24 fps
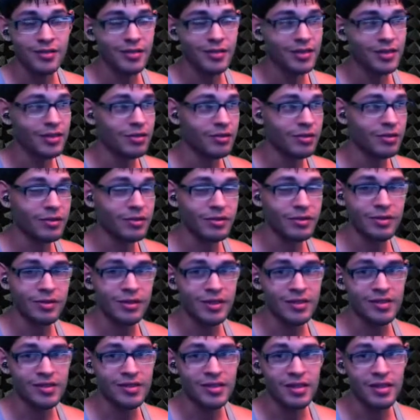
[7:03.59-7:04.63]
You don't
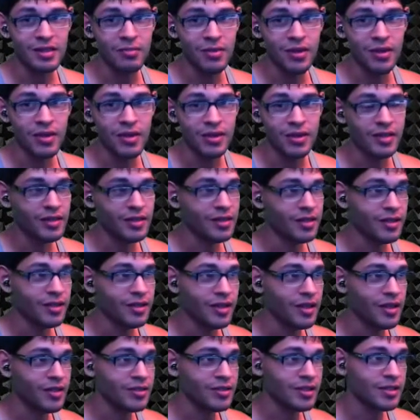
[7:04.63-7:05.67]
listen to anybody
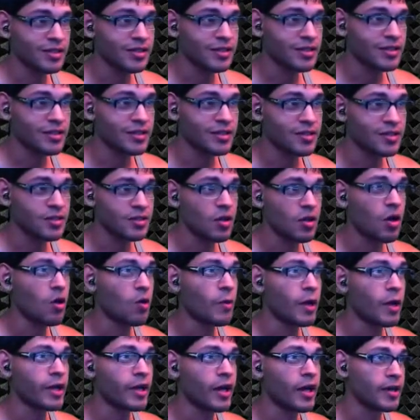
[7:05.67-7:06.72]
else that says it's, oh
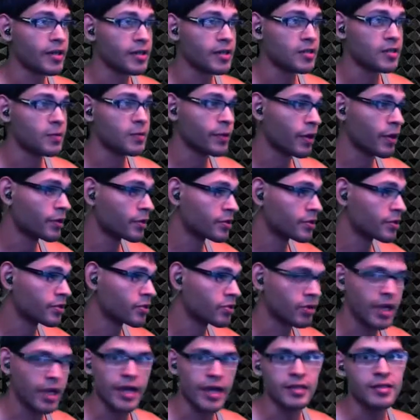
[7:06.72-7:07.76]
my god, it's super hard to
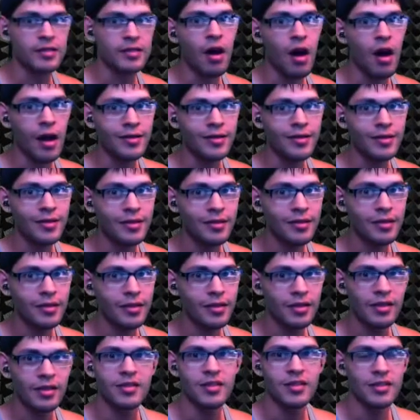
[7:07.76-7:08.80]
do. It's not.
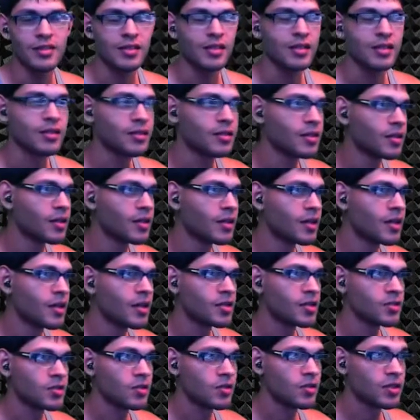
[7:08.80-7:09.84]
It's easy.
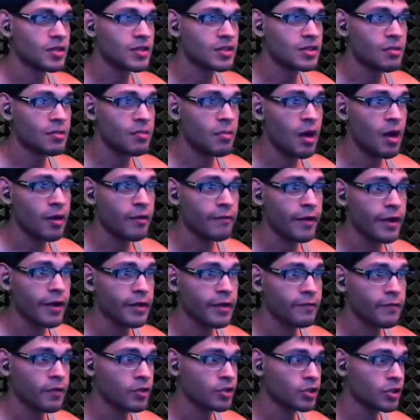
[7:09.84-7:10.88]
So this is the
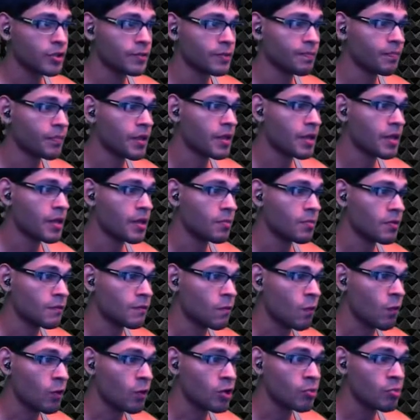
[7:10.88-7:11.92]
modified version.
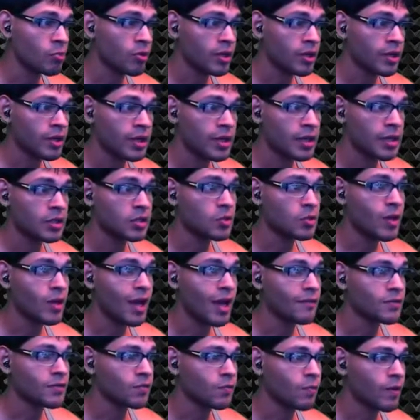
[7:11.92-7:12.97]
Before you put it in, you
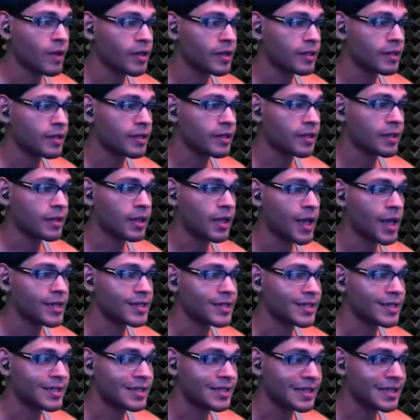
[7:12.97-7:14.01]
have to right click and
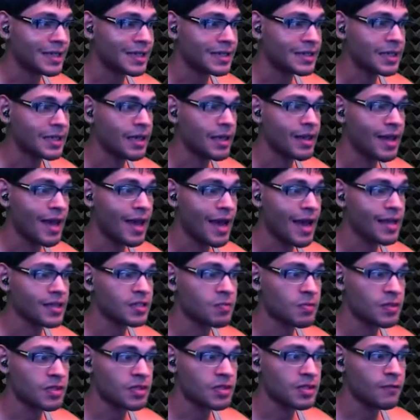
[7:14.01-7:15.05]
delete that
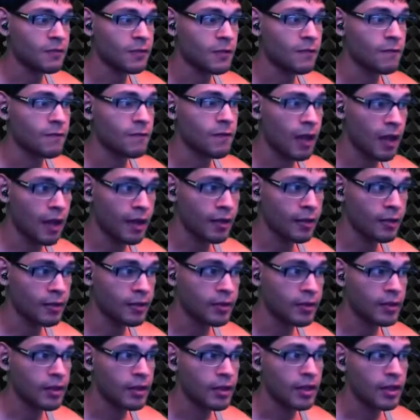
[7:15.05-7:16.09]
specific file.
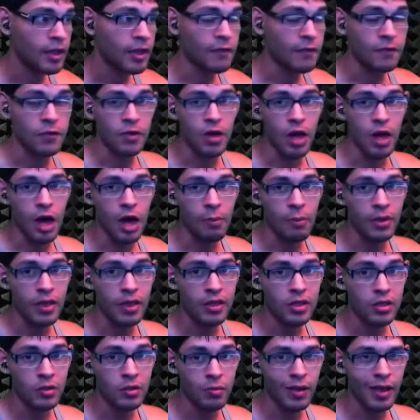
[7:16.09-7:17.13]
If you copy
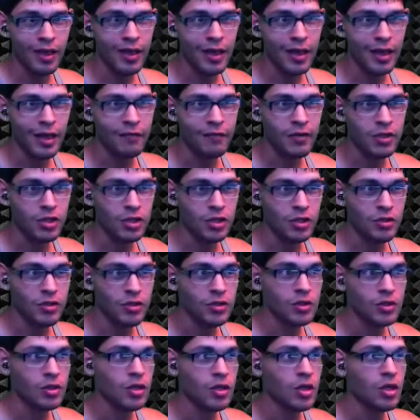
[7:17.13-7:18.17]
it, you may have issues.